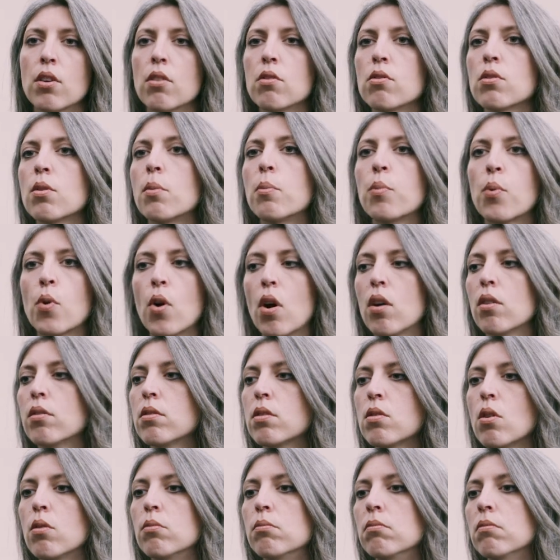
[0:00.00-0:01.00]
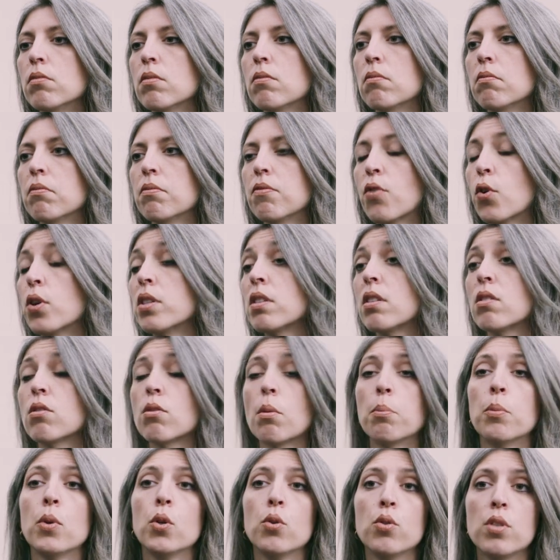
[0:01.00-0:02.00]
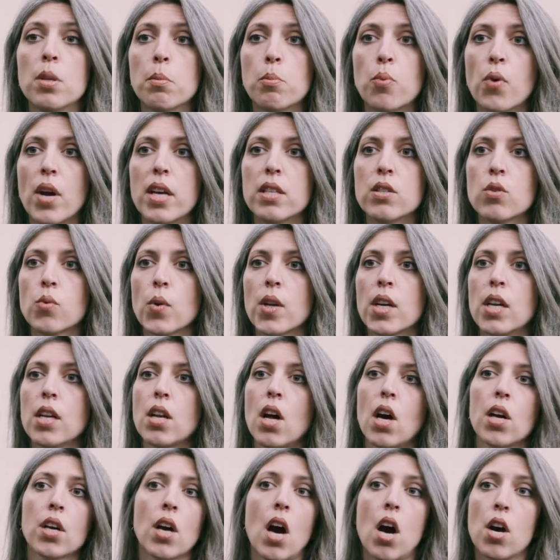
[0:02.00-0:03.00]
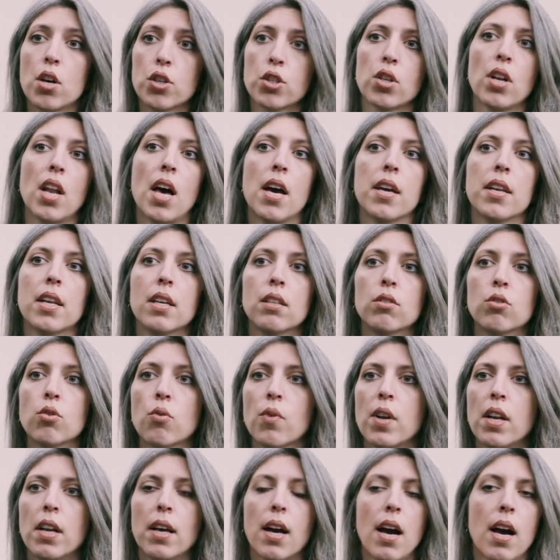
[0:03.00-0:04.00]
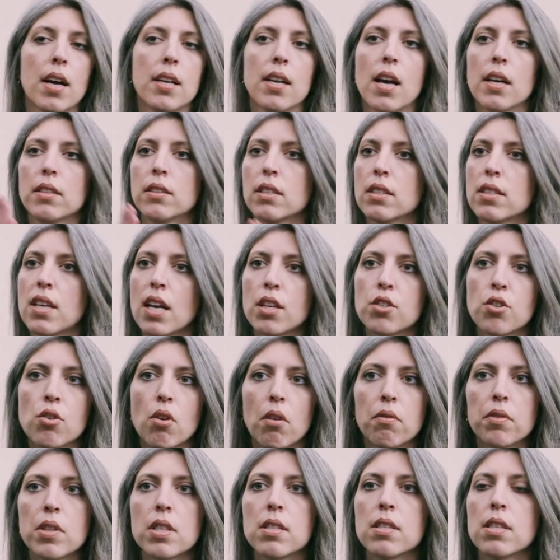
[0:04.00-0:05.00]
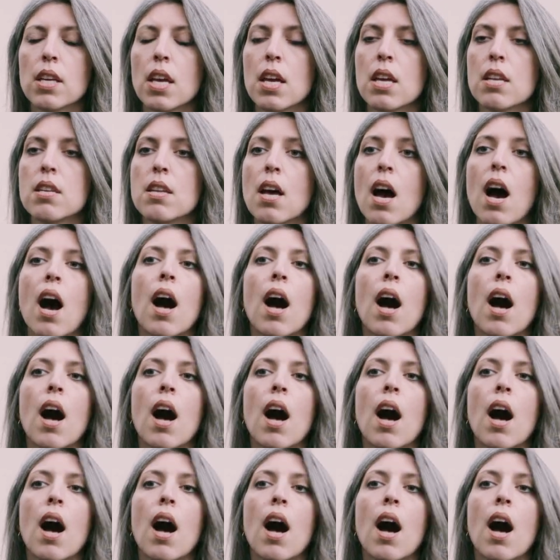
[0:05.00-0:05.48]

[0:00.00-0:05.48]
You know, for instance, some beauty brands really like harsh lighting to really highlight the texture of the skin.